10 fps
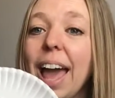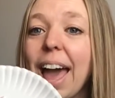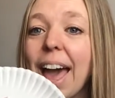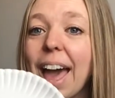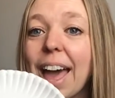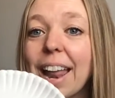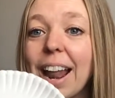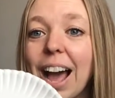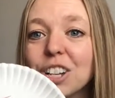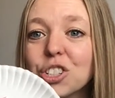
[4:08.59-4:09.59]
and
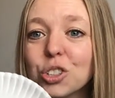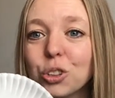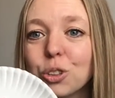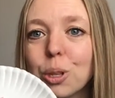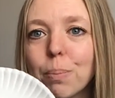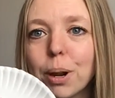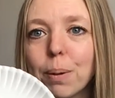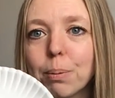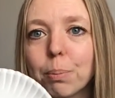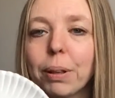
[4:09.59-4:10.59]
I just glued them on a
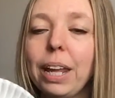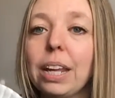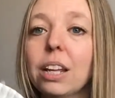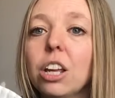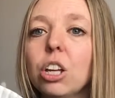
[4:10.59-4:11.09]
paper plate.